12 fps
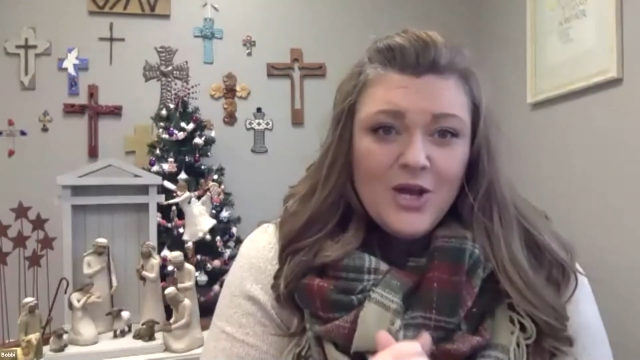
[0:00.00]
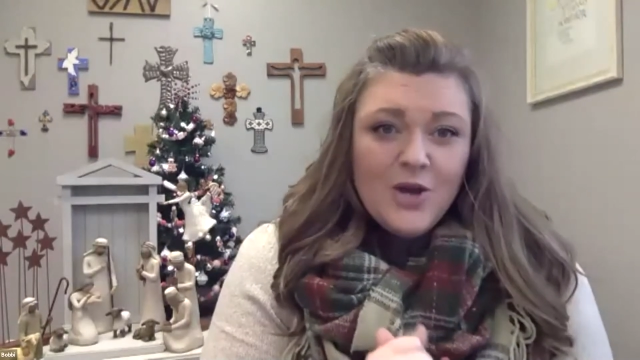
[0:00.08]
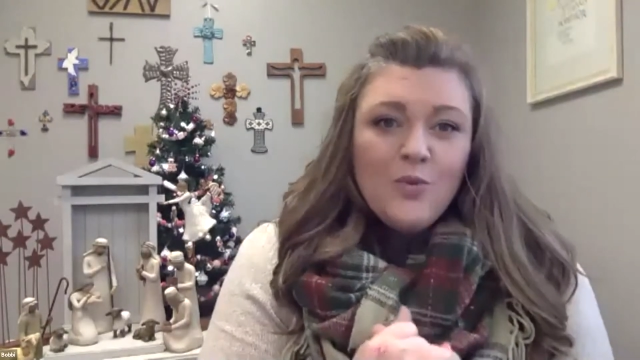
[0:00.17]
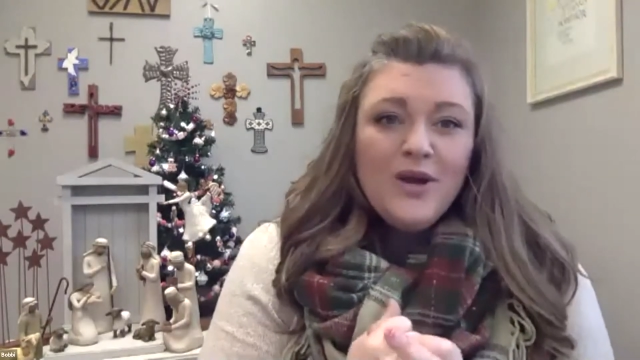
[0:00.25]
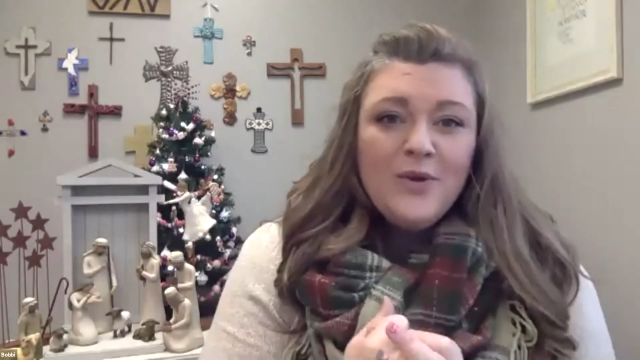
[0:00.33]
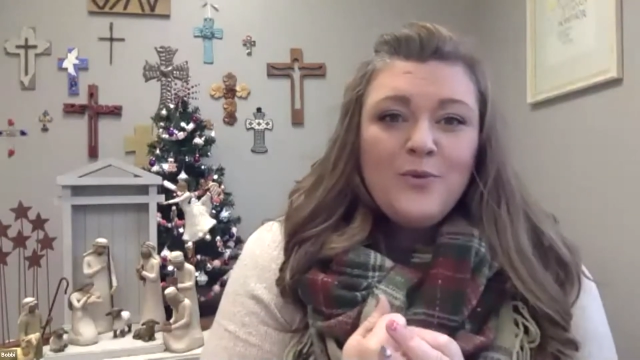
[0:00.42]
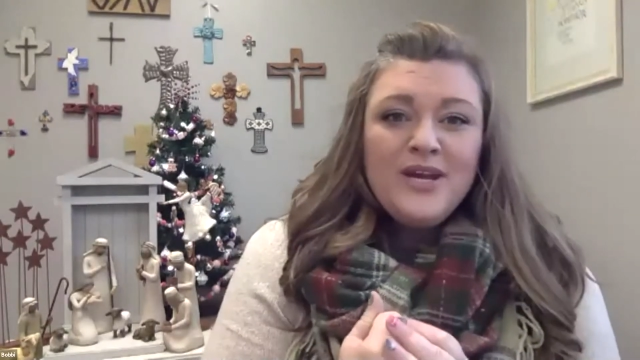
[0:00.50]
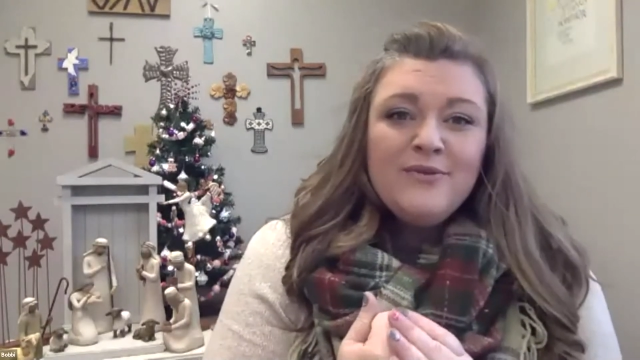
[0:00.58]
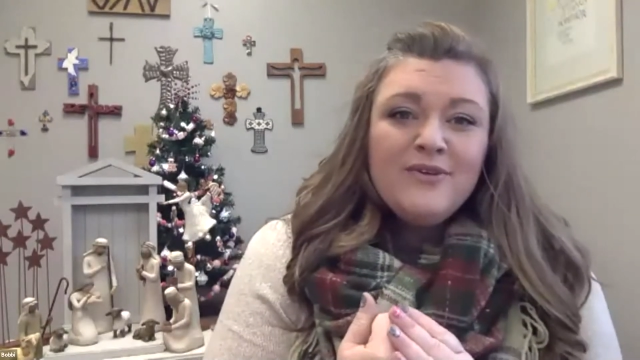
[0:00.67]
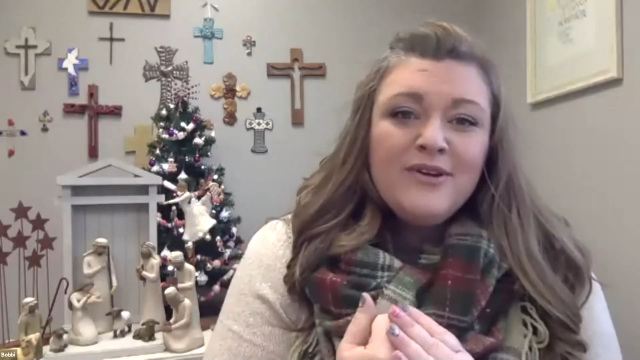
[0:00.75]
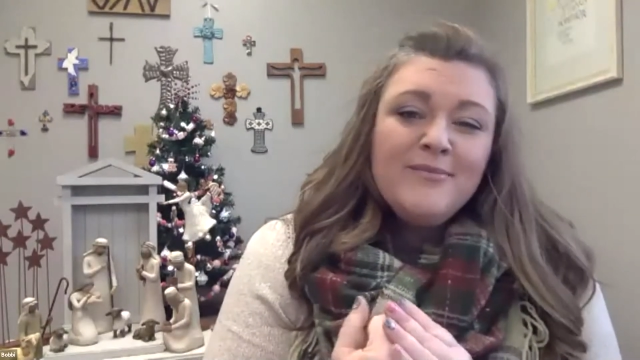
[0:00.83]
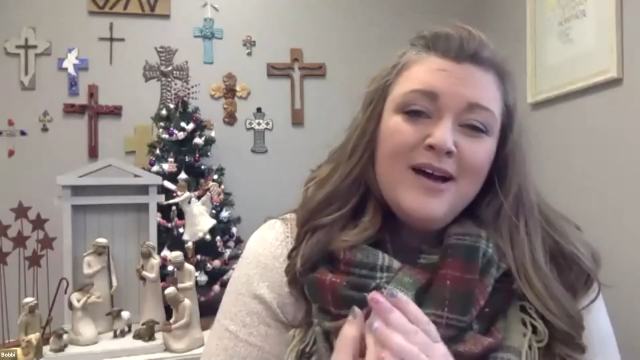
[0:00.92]
when we
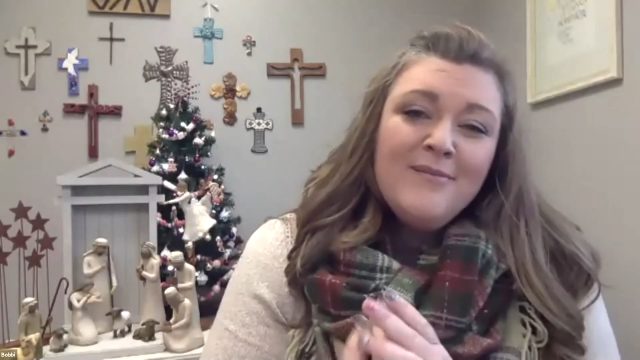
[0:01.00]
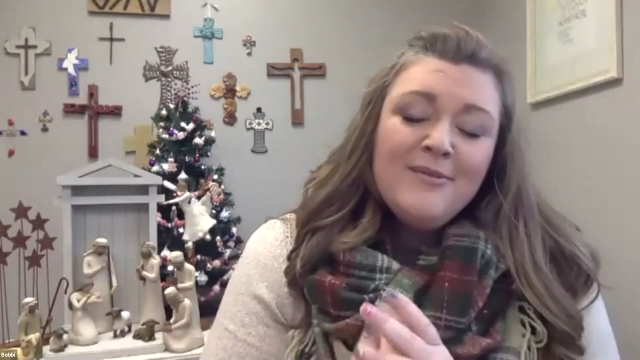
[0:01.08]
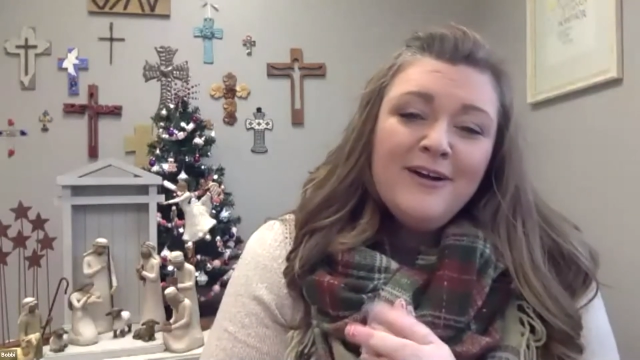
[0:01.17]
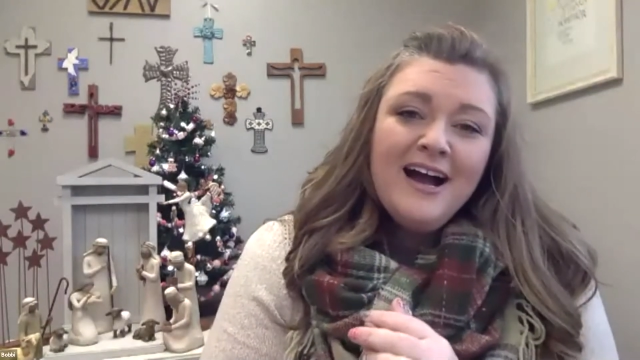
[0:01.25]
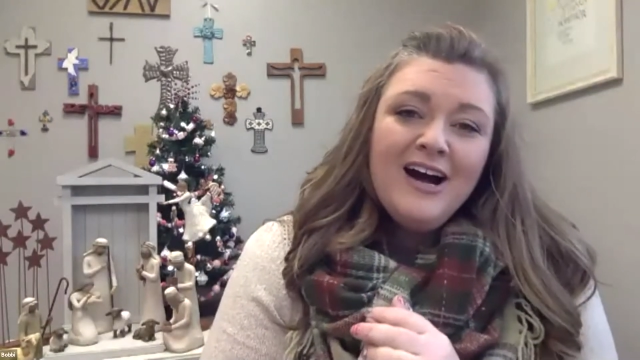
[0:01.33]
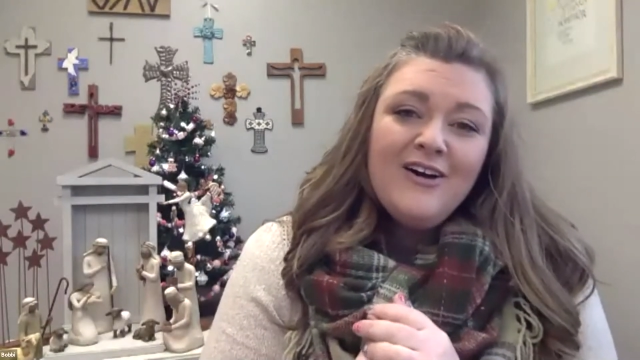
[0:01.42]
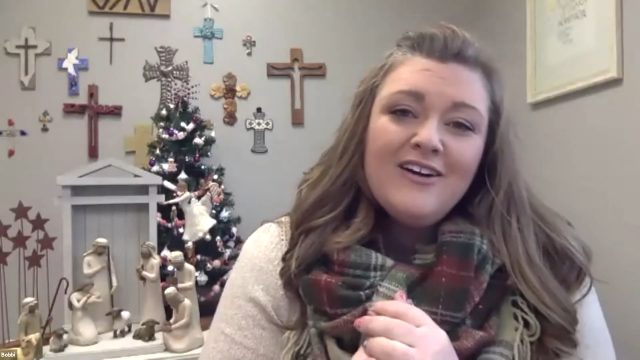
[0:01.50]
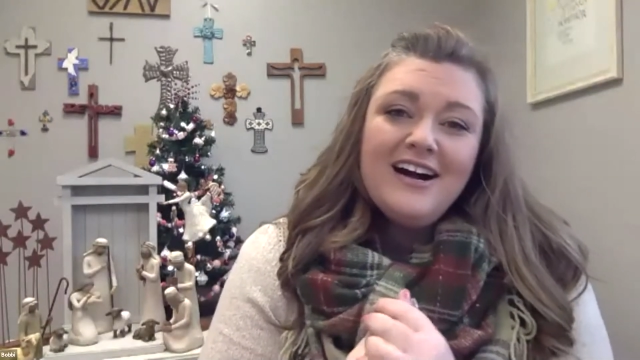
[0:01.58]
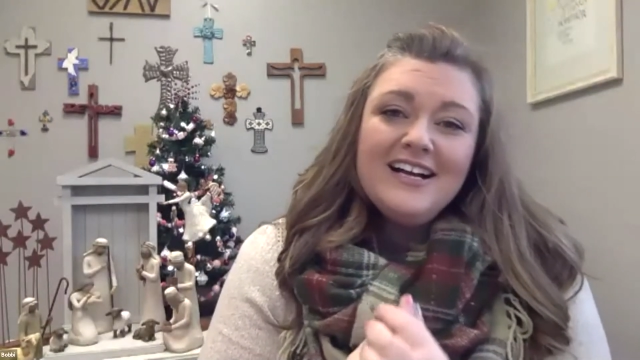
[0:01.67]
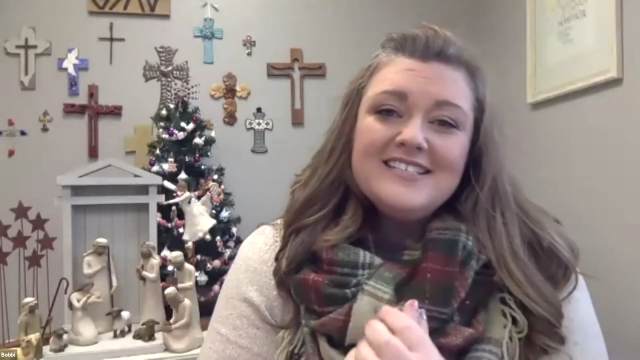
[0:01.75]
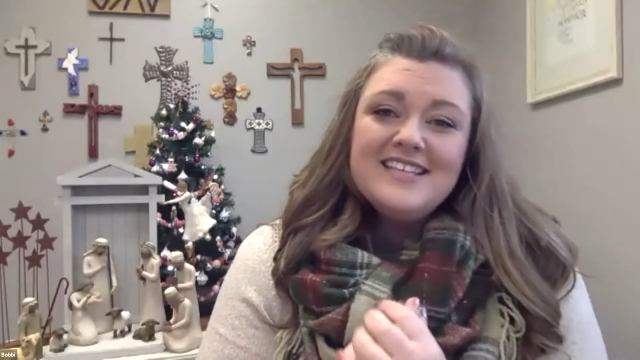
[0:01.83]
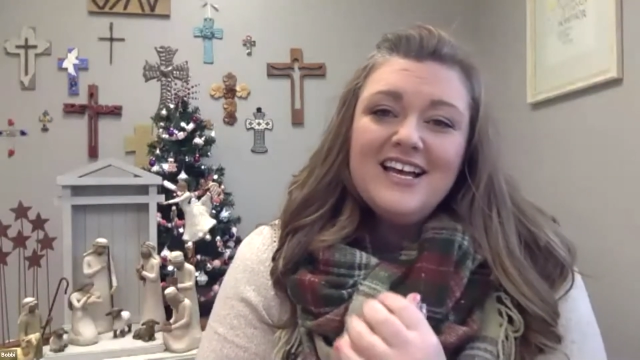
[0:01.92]
remember how
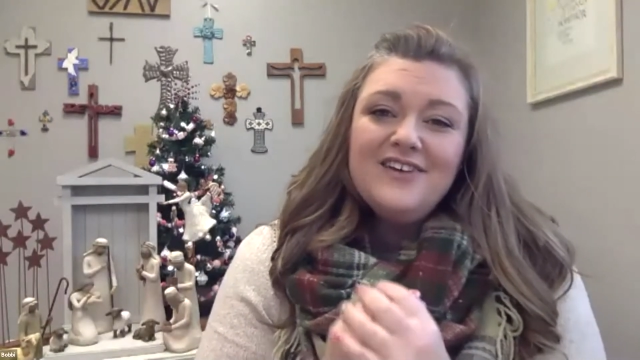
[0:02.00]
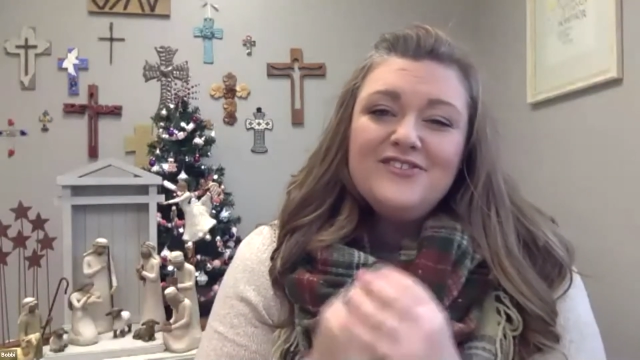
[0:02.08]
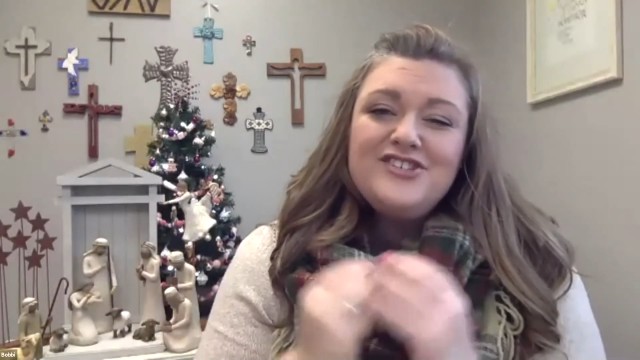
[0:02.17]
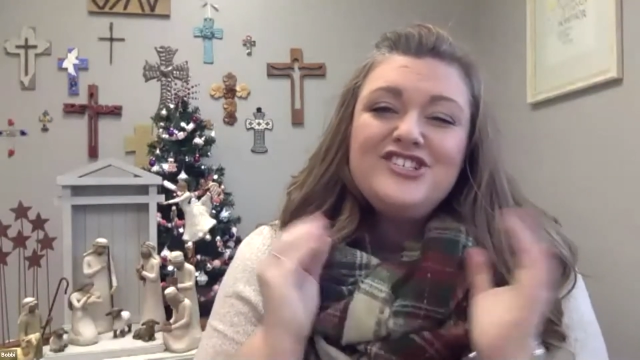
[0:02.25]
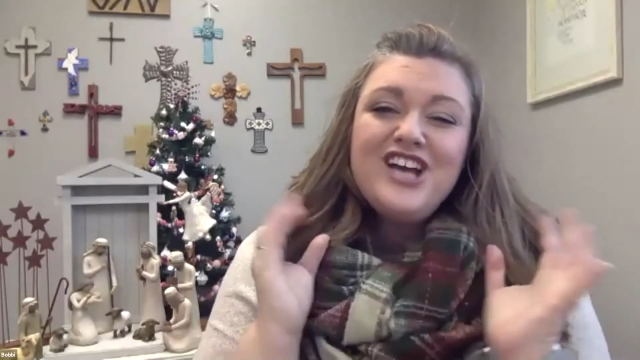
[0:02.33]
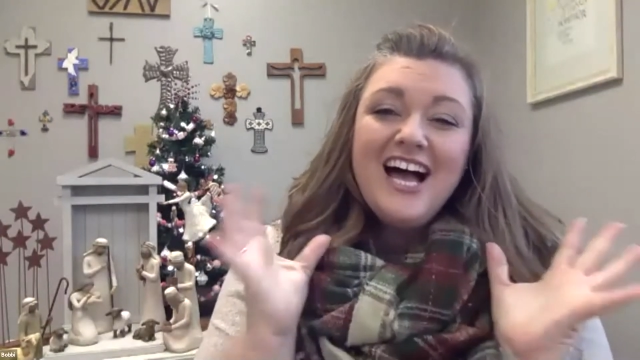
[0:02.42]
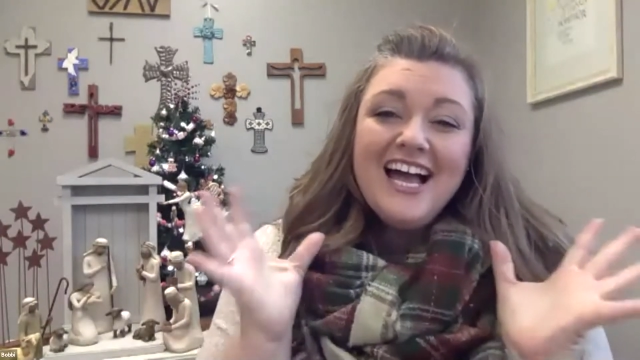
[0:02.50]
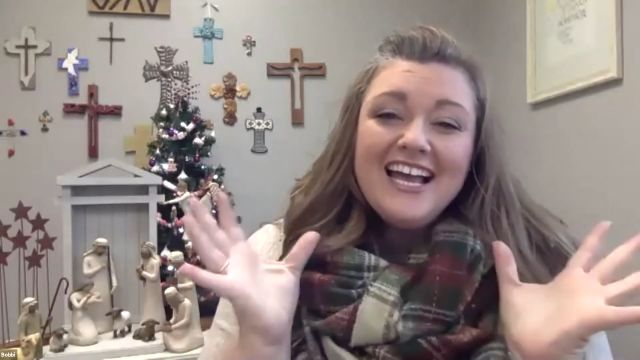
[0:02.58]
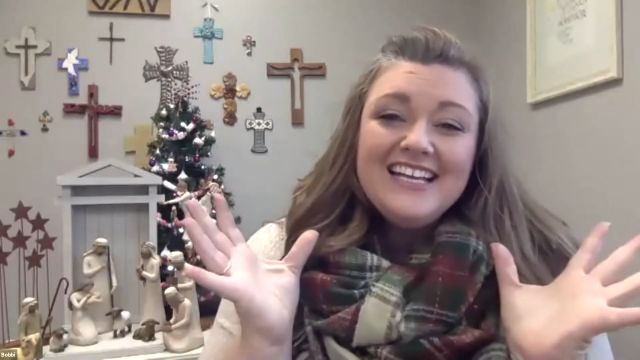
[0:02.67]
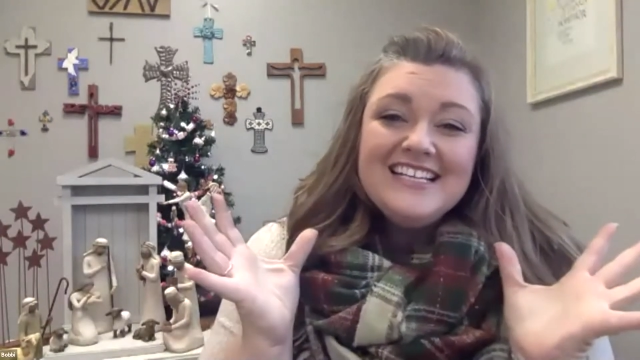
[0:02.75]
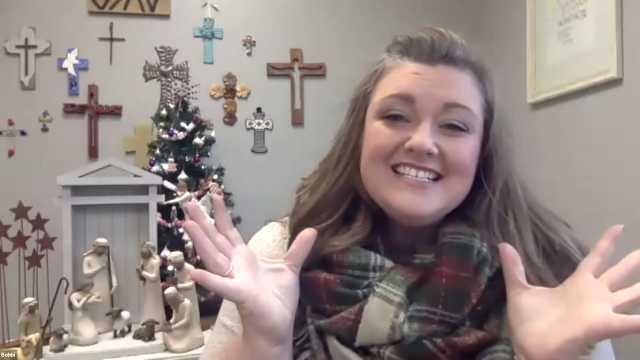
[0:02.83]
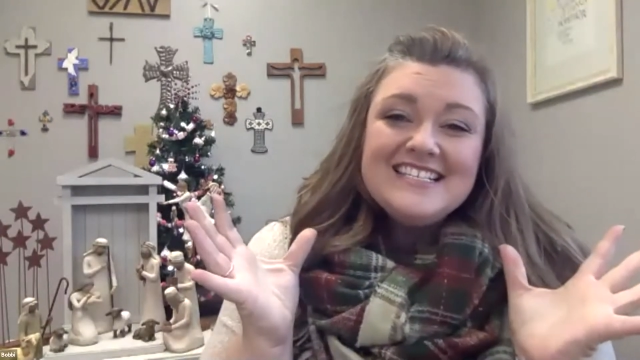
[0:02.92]
God's love
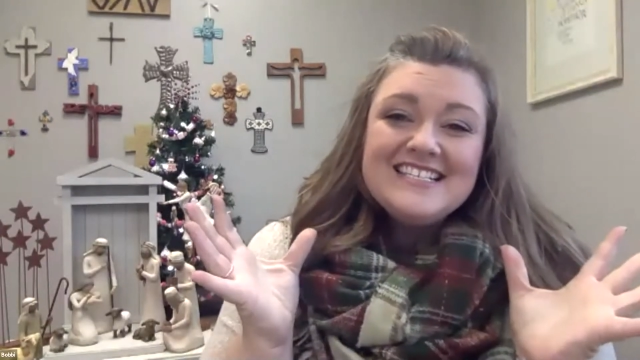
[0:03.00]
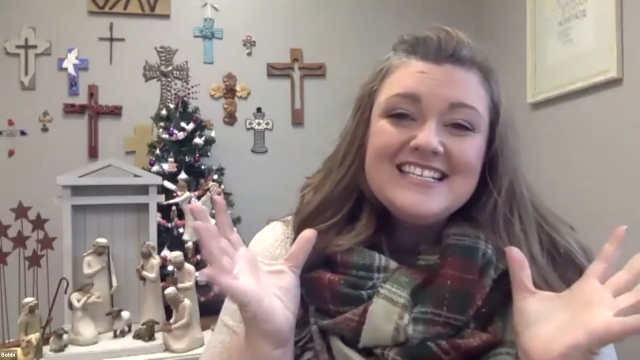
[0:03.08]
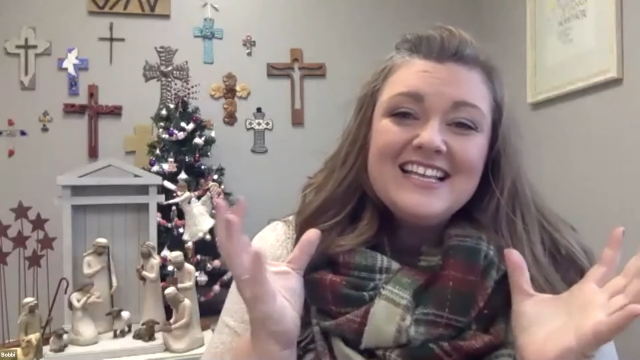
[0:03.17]
shines